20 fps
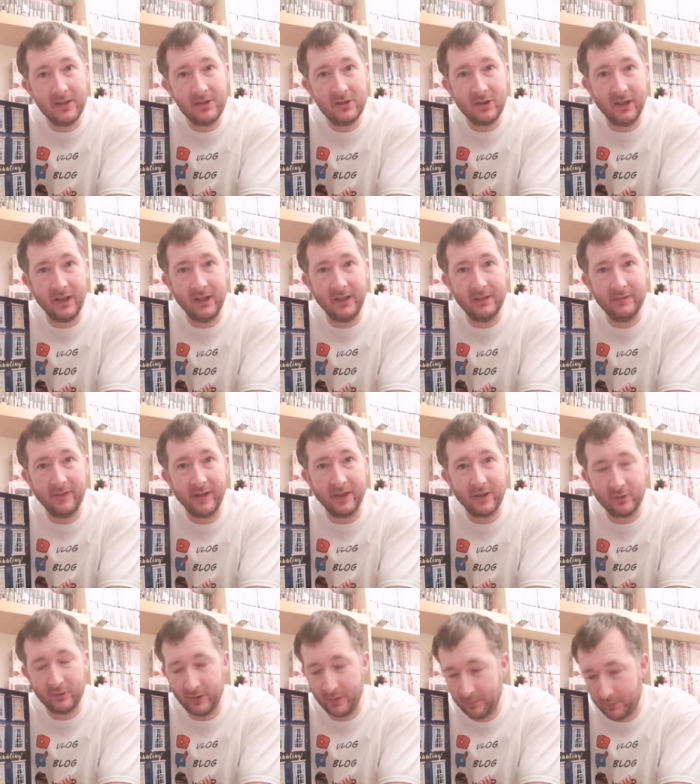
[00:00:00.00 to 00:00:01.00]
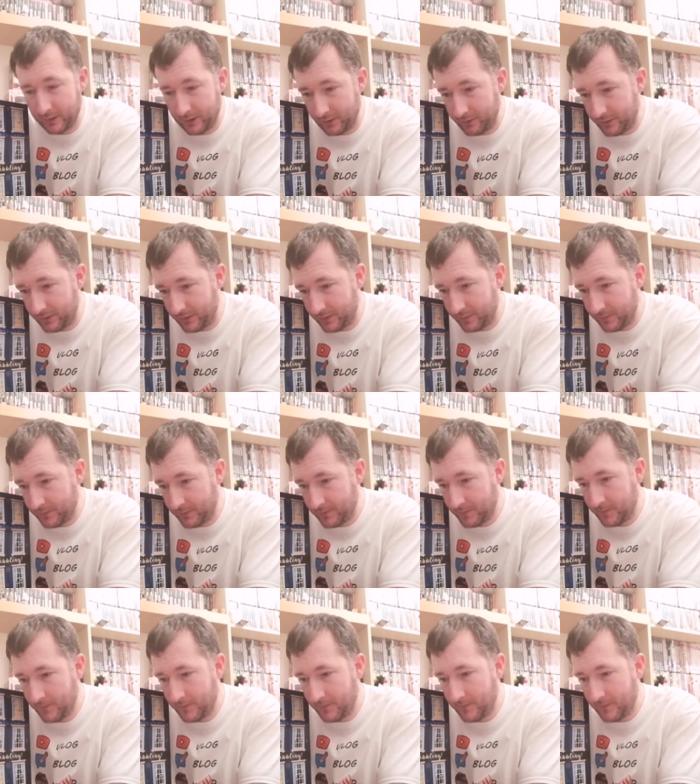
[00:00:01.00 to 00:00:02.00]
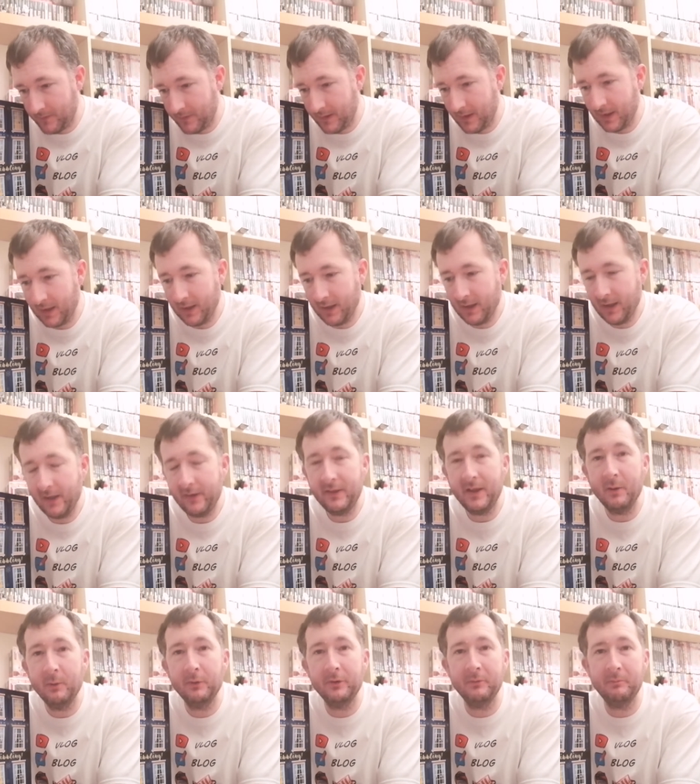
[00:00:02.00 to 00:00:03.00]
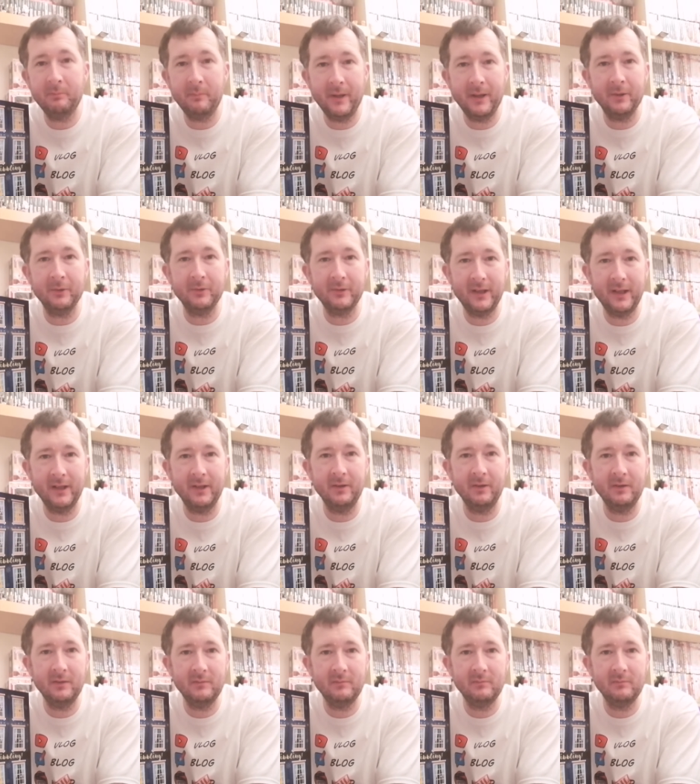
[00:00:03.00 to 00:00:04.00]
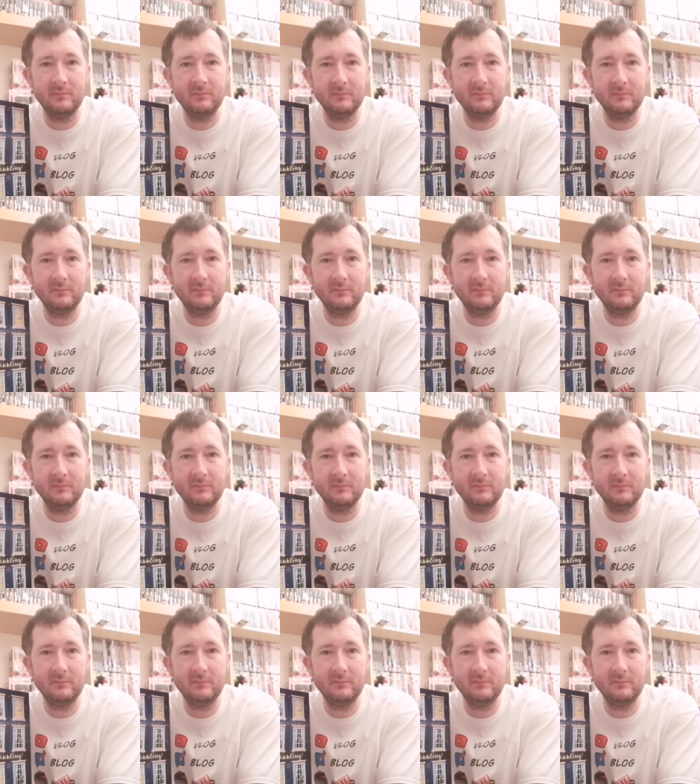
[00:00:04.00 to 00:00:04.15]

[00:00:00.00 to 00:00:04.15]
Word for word: the cheese factory broke? There was a meltdown.